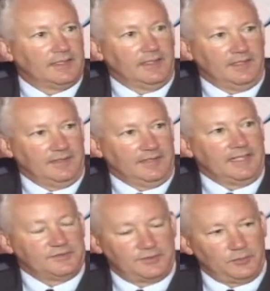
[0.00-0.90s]
I
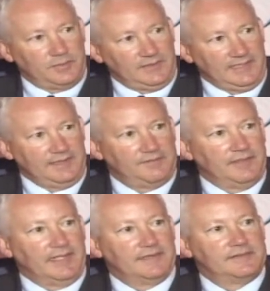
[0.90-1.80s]
still believe
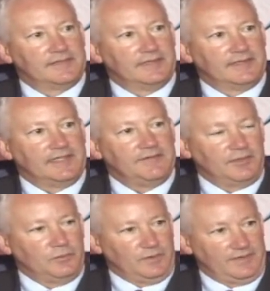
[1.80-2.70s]
that
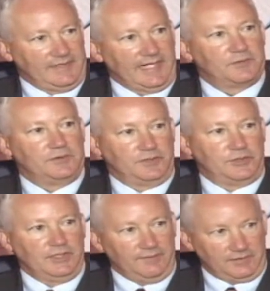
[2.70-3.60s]
even with the
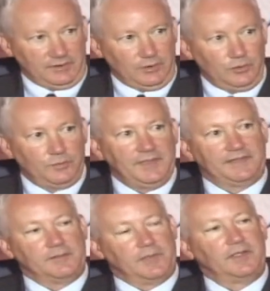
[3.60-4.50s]
acquisition of Globe,
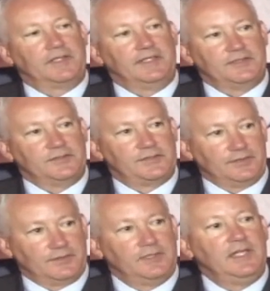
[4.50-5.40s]
that the market is
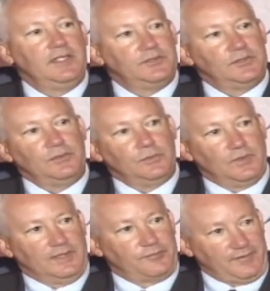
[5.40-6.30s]
still
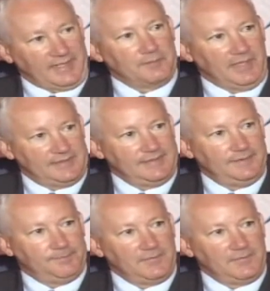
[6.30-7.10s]
too fragmented.